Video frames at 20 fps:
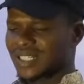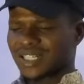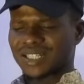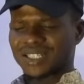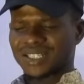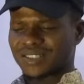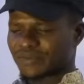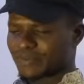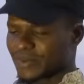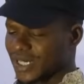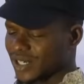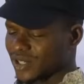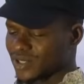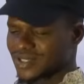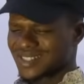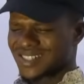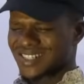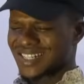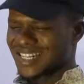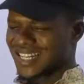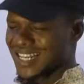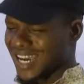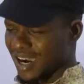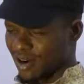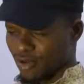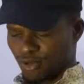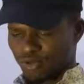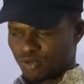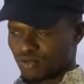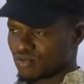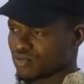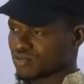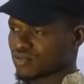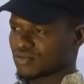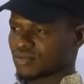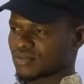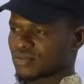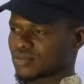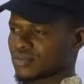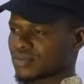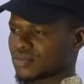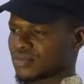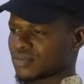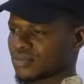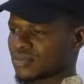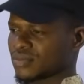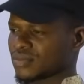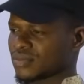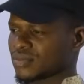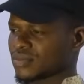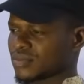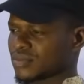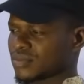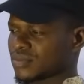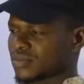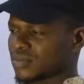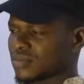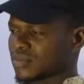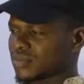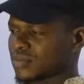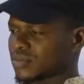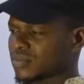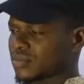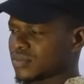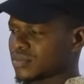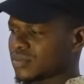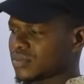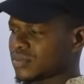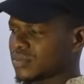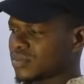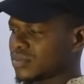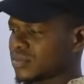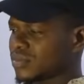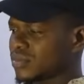and leave my house now. Father, please. Ah.